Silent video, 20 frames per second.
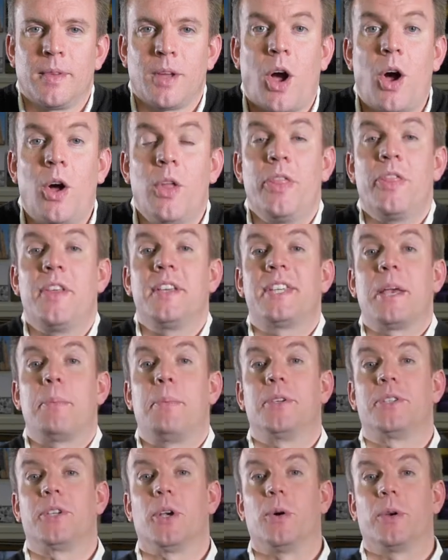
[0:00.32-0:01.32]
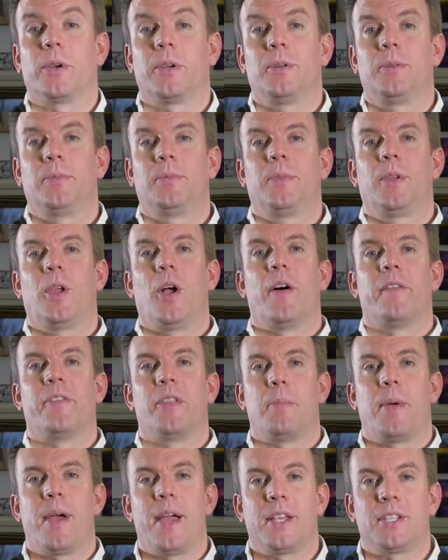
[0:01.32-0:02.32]
On this episode of The
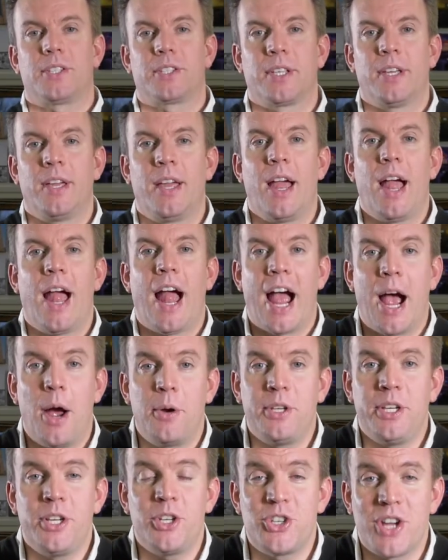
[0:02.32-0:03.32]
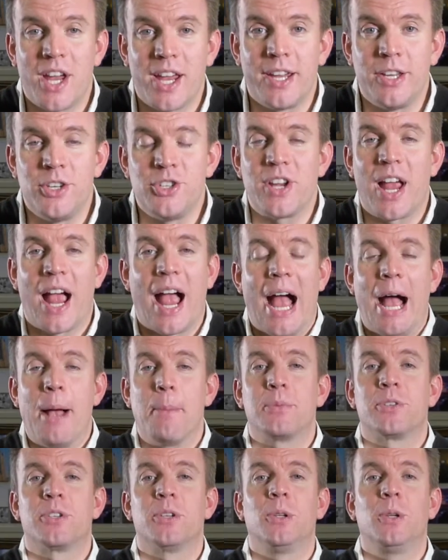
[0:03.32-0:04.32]
Best, how do you change
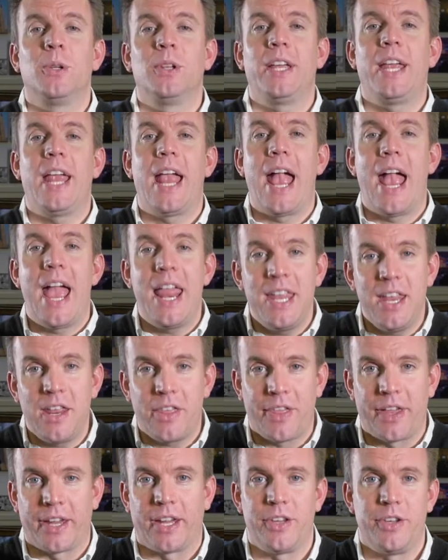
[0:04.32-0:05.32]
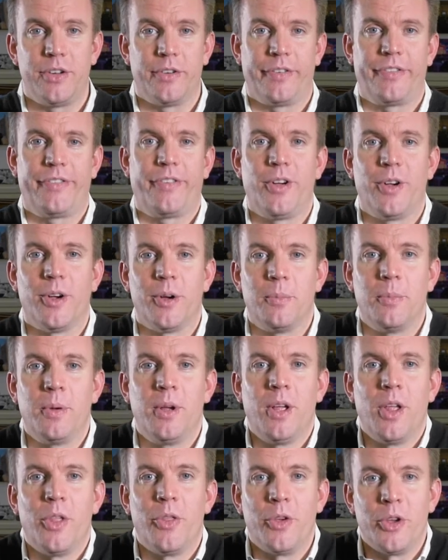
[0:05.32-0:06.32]
absolutely anything in your firm
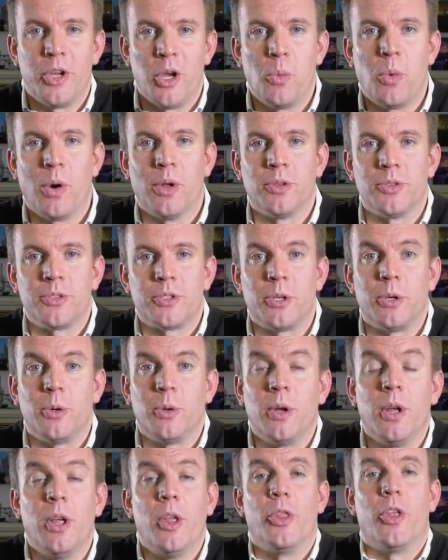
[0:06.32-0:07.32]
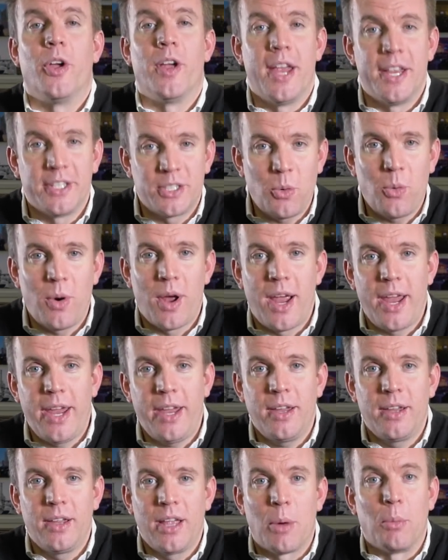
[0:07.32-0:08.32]
that you want to? There is a way,
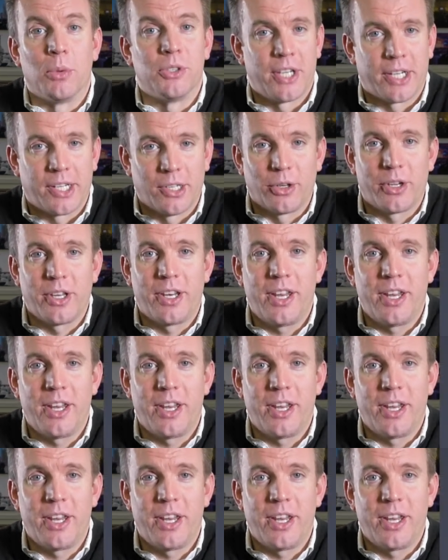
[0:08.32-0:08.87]
and we'll take a look at